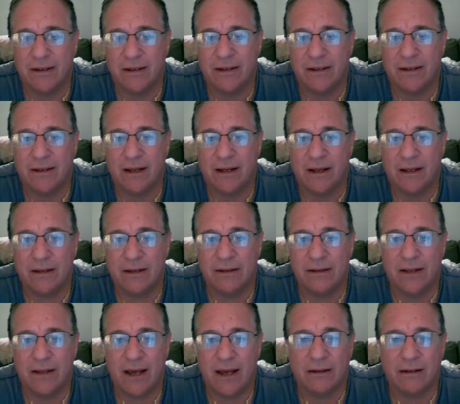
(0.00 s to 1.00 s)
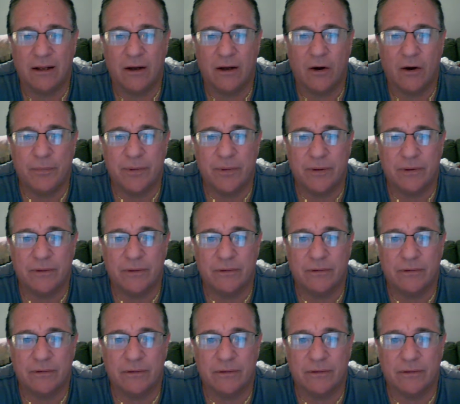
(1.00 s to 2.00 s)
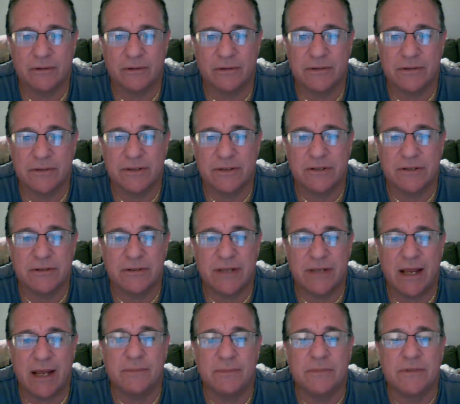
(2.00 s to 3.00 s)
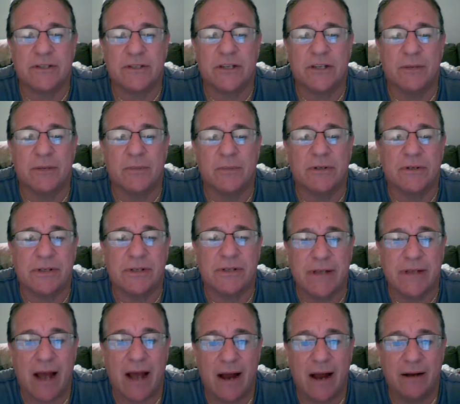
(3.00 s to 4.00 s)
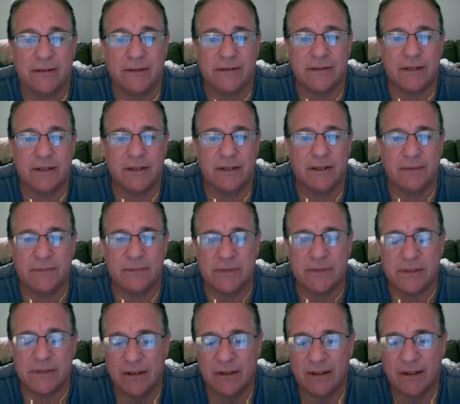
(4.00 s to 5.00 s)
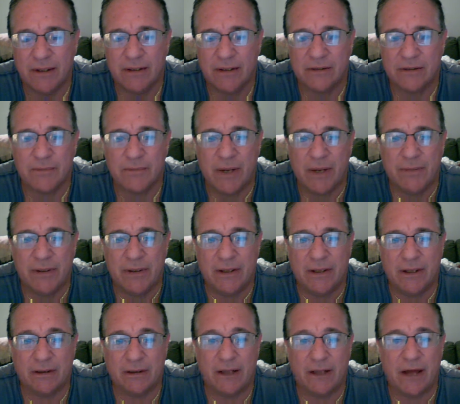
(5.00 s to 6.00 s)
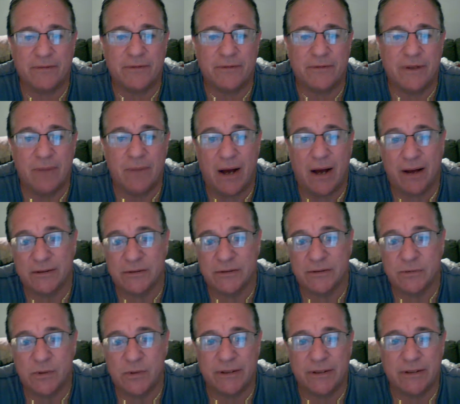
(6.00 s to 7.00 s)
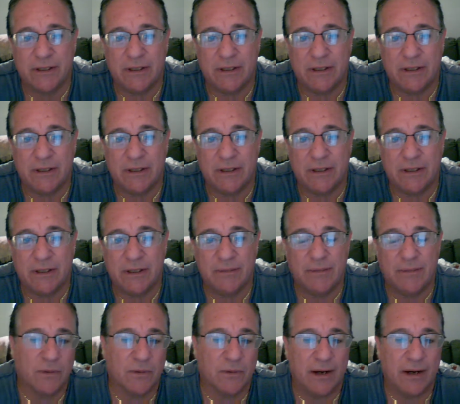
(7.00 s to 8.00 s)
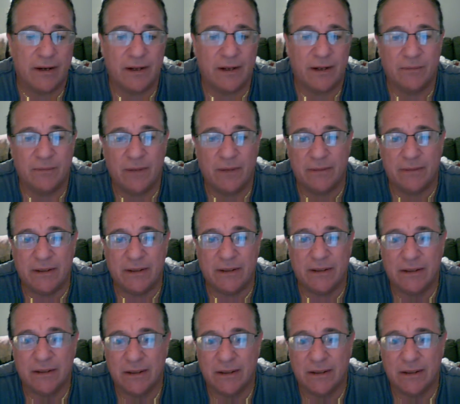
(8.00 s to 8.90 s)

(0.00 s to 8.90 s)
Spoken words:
that'll help you. Or similar style of teams. So maybe a lefty bothers one team, maybe it's a righty, maybe